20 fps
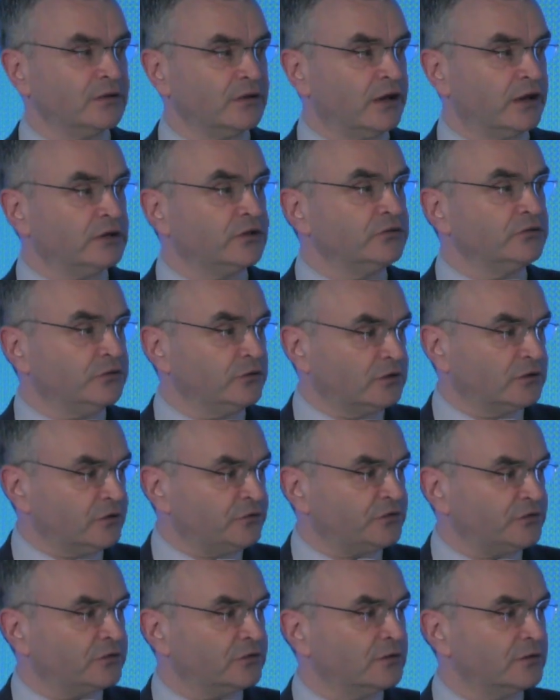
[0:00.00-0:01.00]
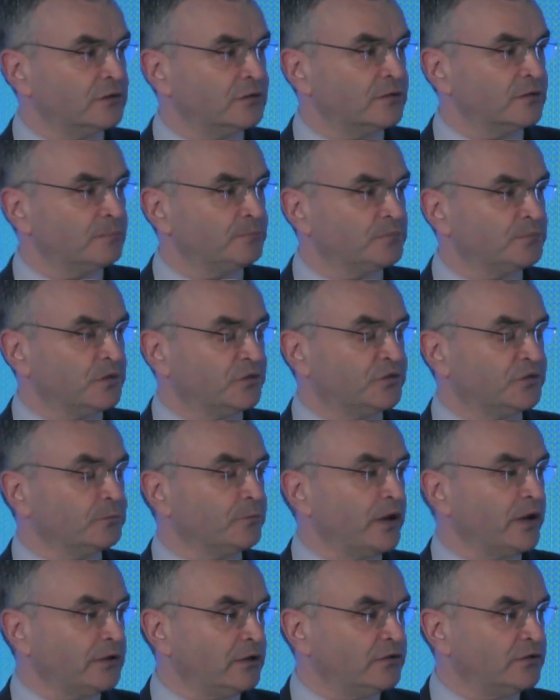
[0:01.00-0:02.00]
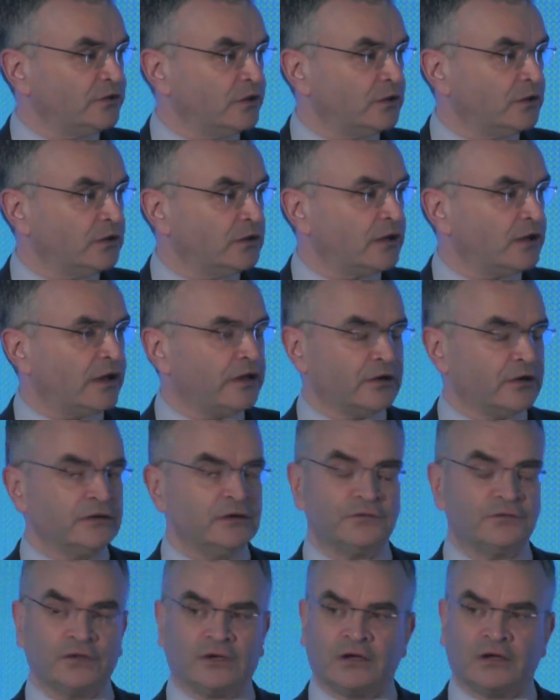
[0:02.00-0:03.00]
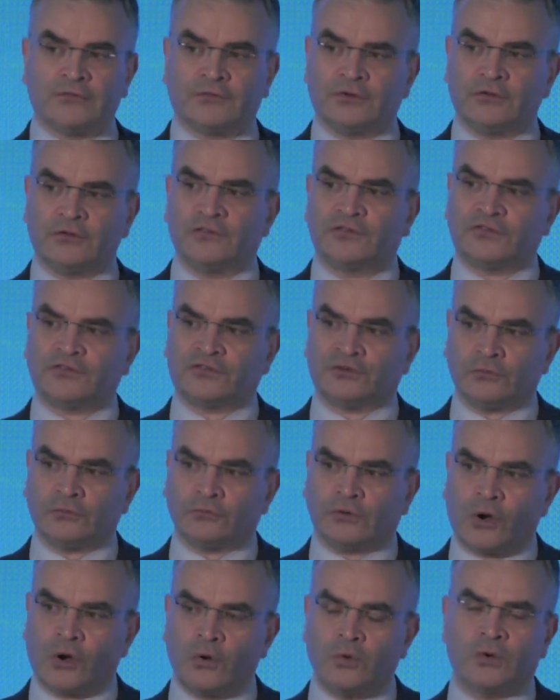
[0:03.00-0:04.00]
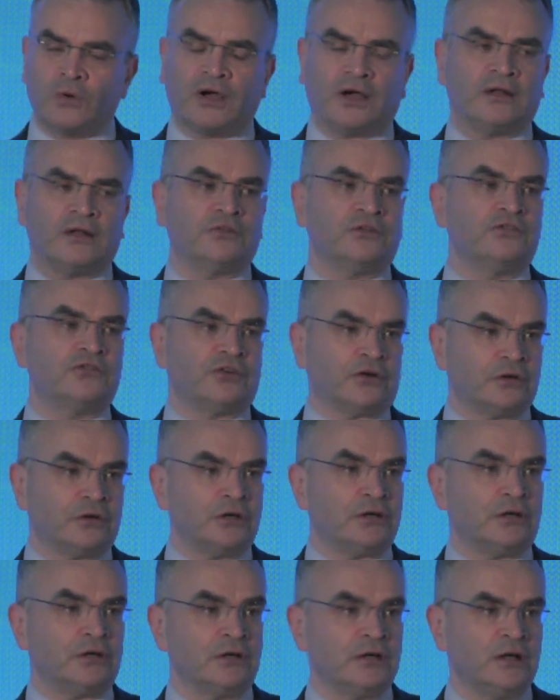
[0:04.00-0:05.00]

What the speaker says: I can do this, this is my idea, and I have the confidence to go on the journey.